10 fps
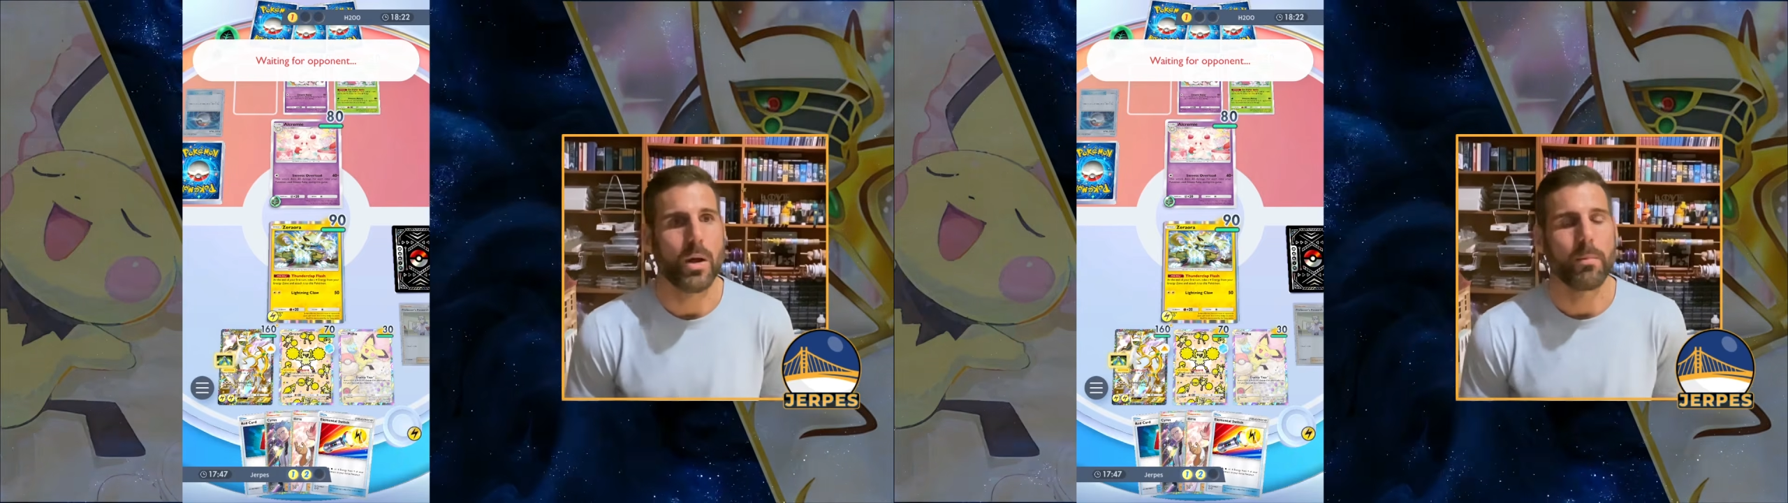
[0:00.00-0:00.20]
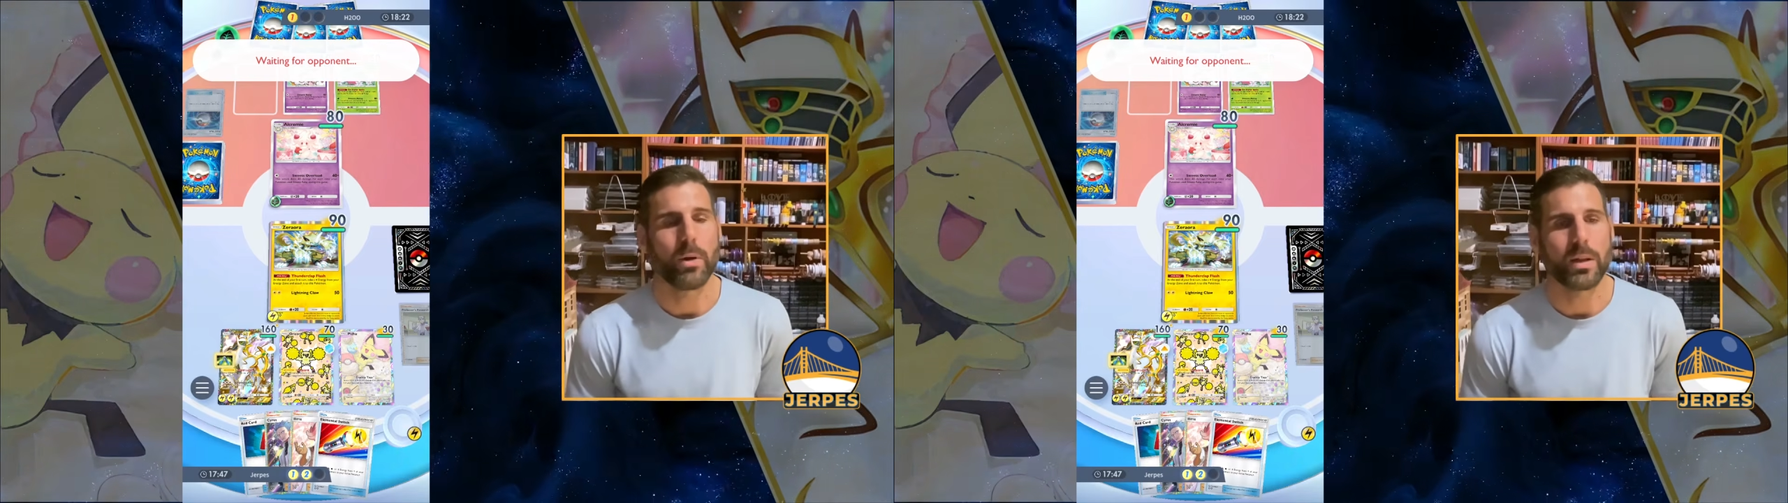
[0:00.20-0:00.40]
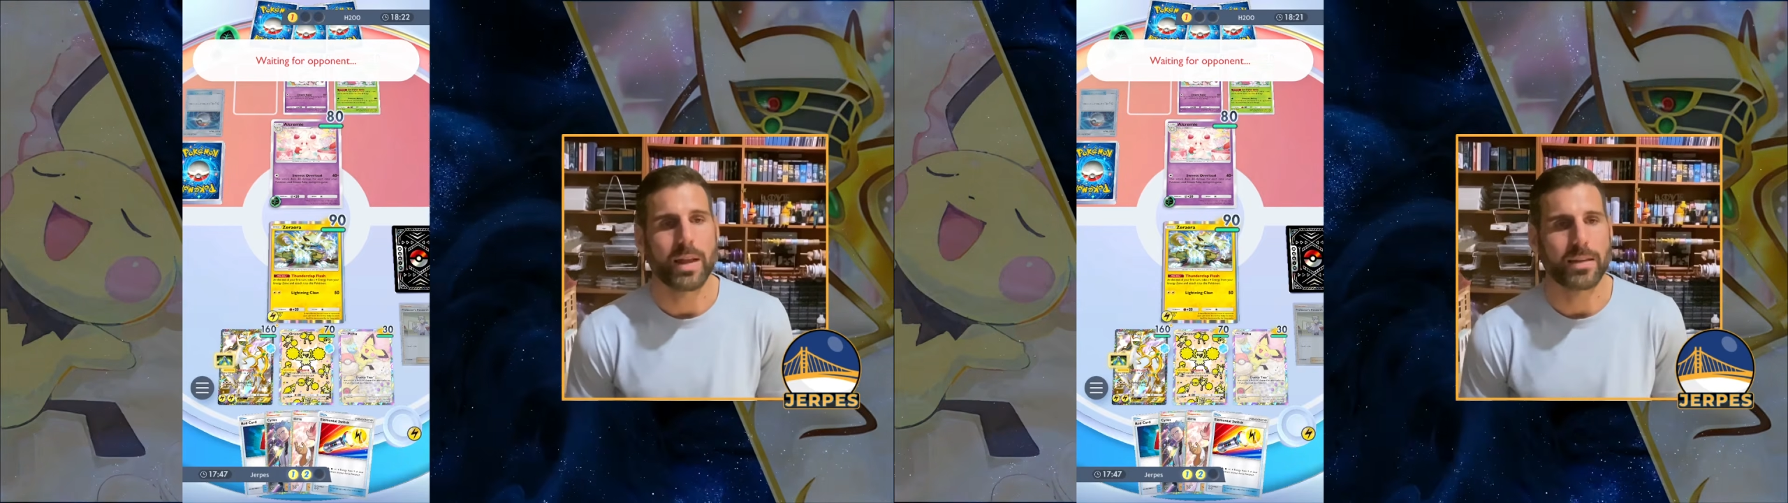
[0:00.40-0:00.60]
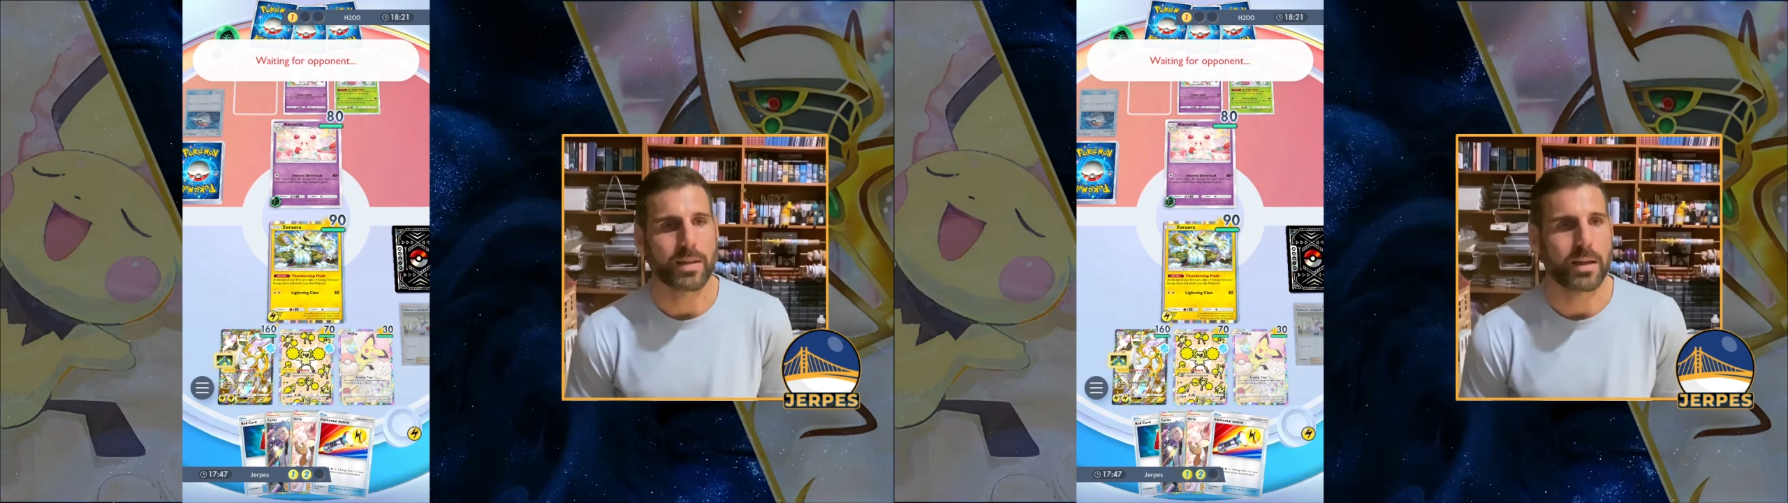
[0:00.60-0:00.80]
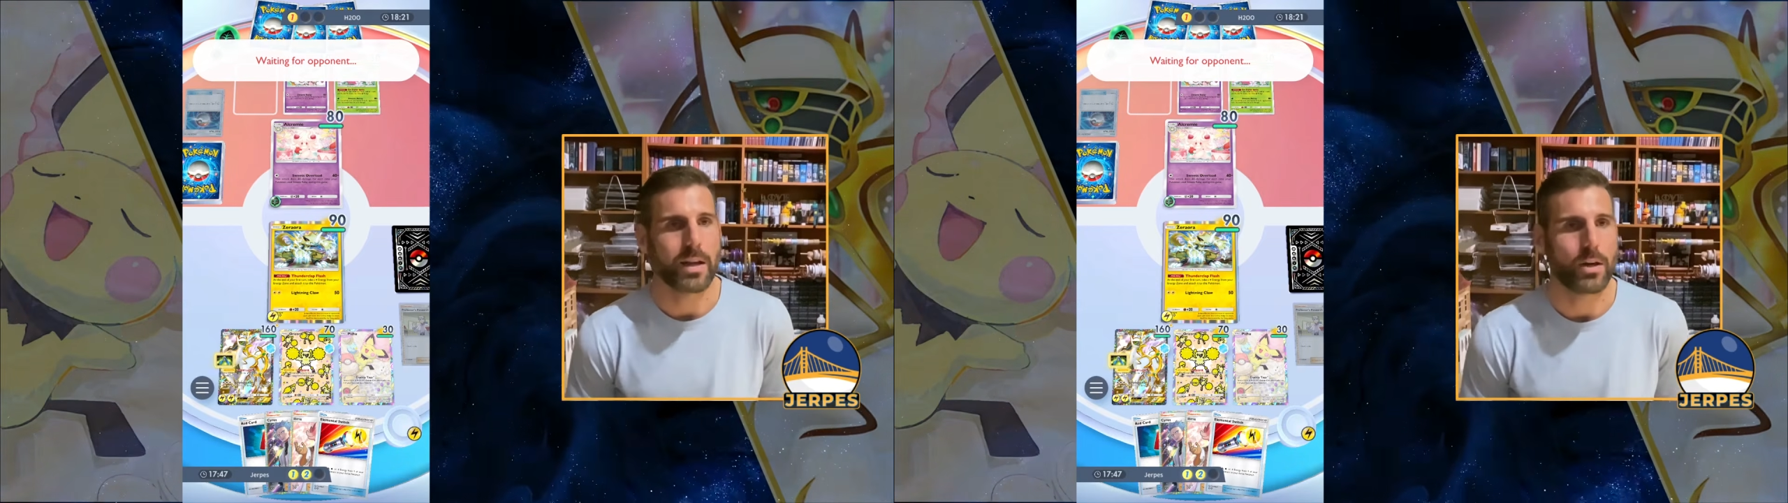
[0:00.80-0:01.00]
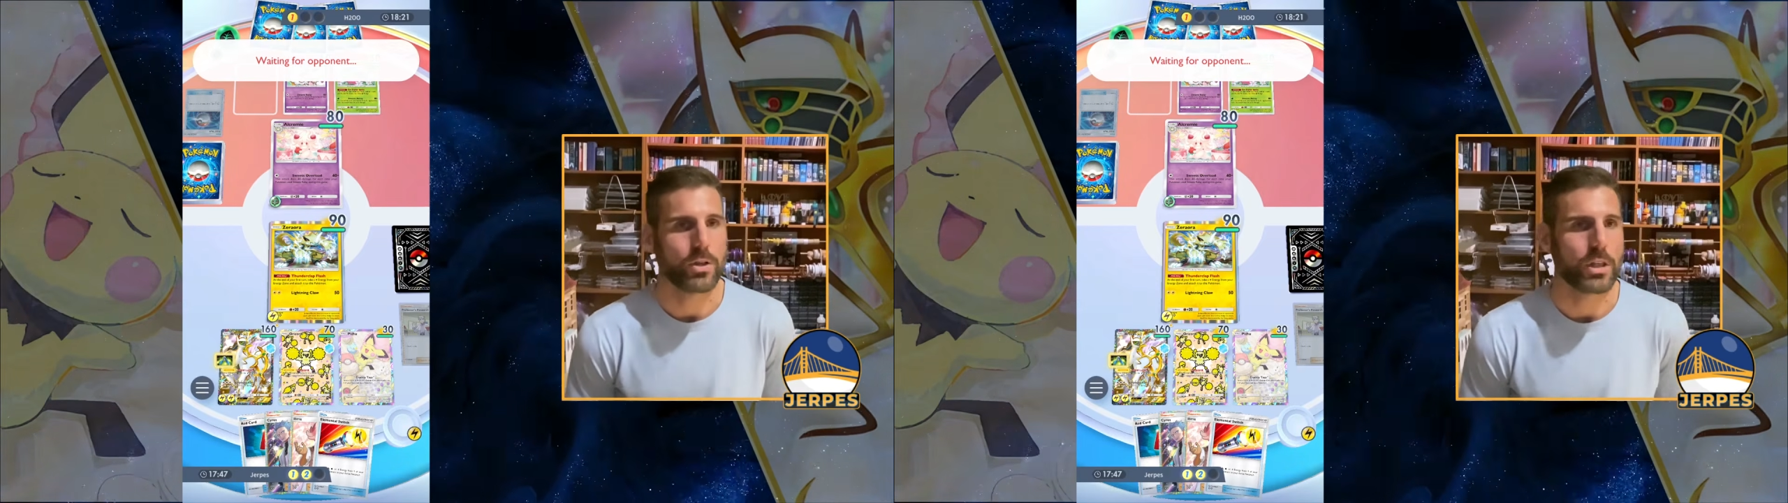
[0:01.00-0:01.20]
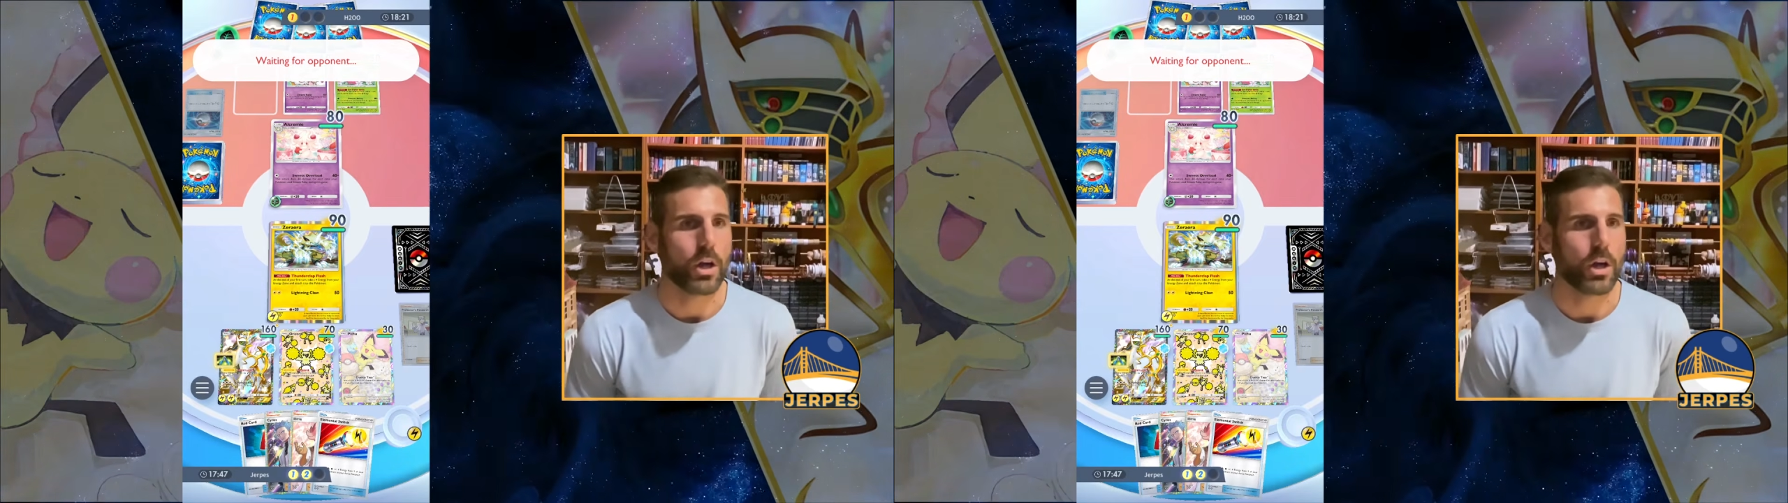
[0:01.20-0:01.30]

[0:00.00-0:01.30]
putting that second energy